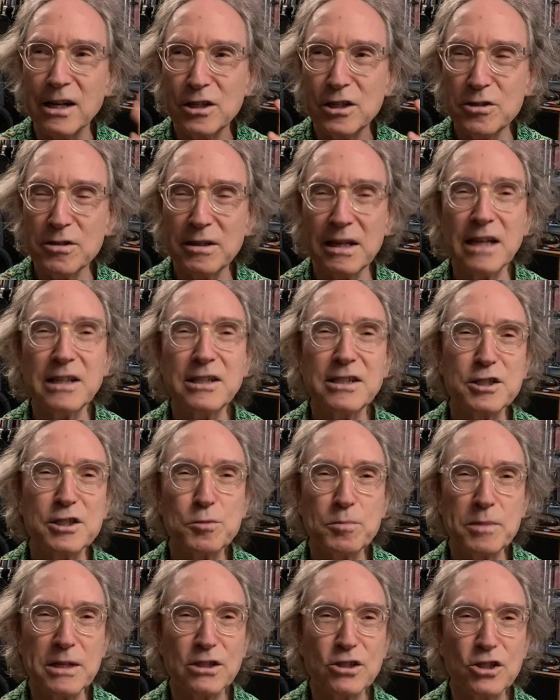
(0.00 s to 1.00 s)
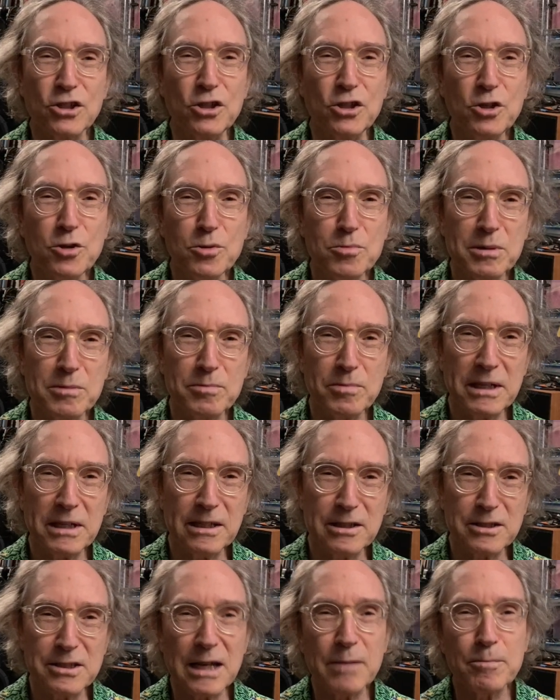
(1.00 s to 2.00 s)
You get to speak to human
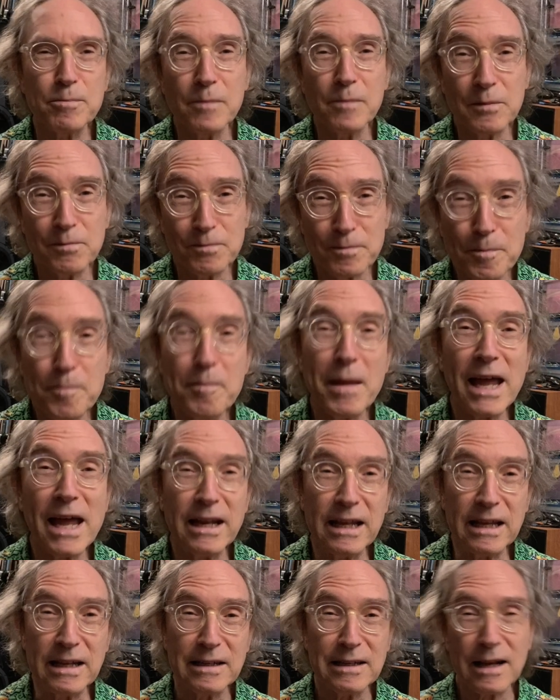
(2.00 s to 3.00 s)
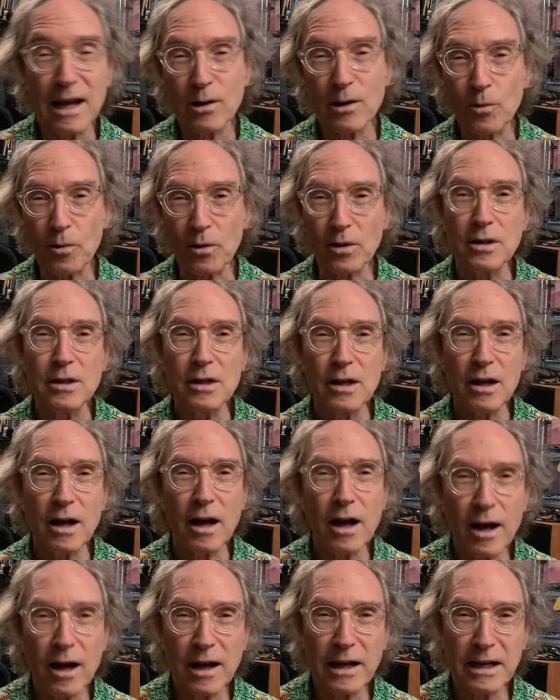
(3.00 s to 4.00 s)
beings at many, not all,
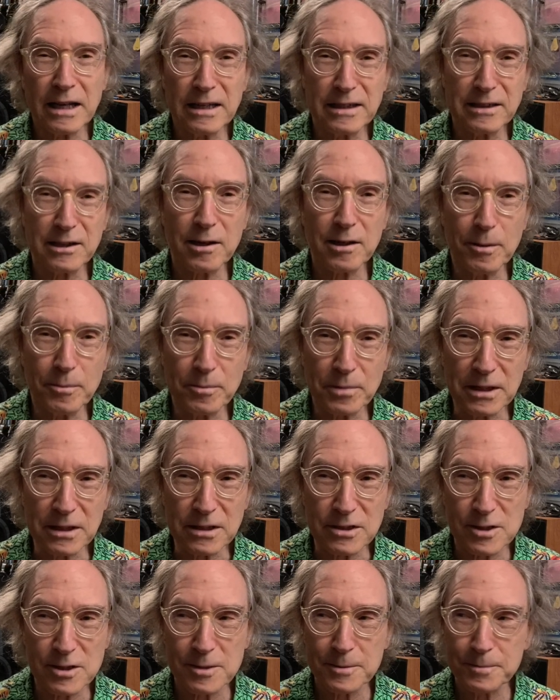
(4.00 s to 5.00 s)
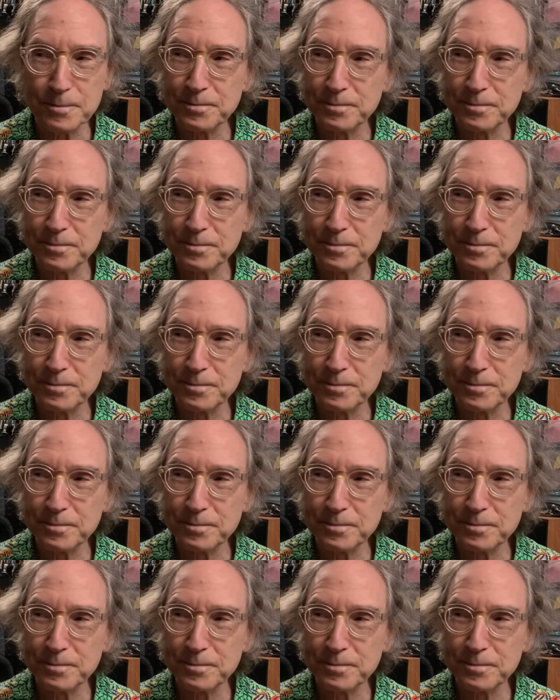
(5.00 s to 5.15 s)
high-end companies.